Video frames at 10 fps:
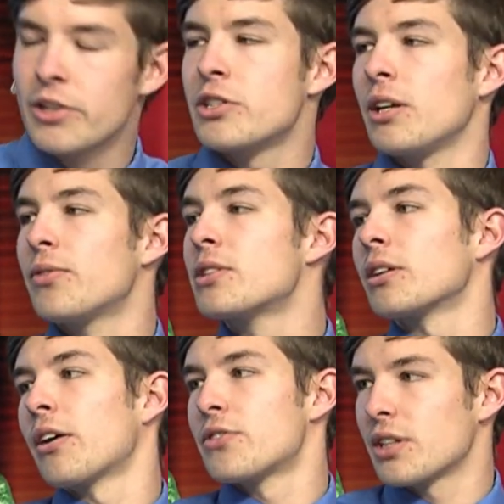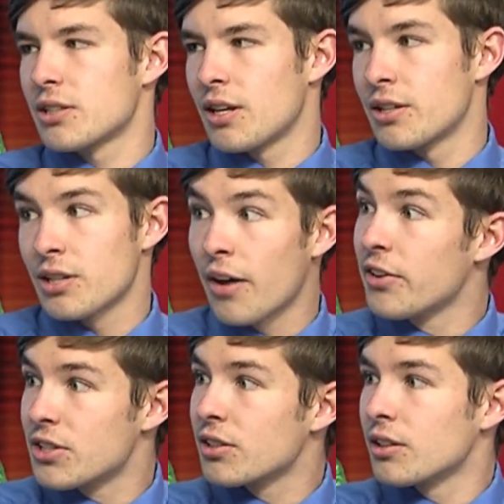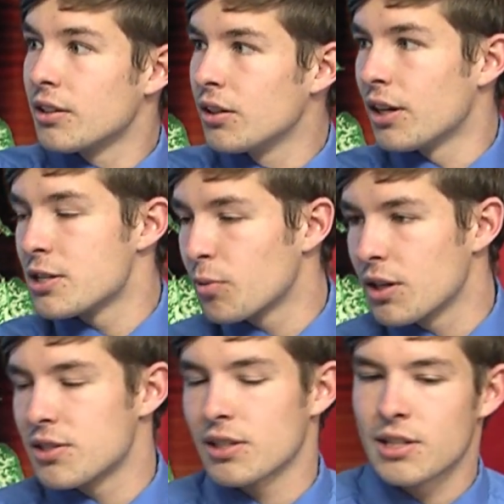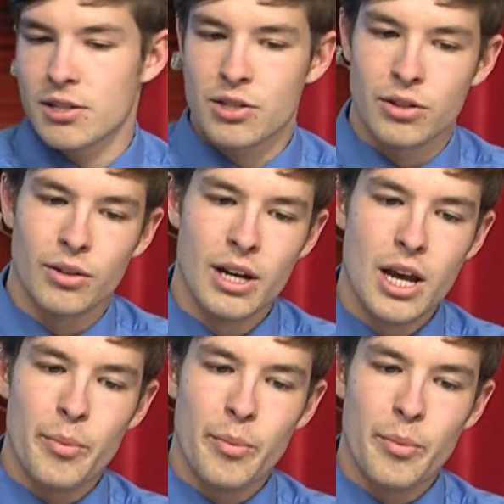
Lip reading: Chiefs still have success. Obviously, Hill has plenty of success too.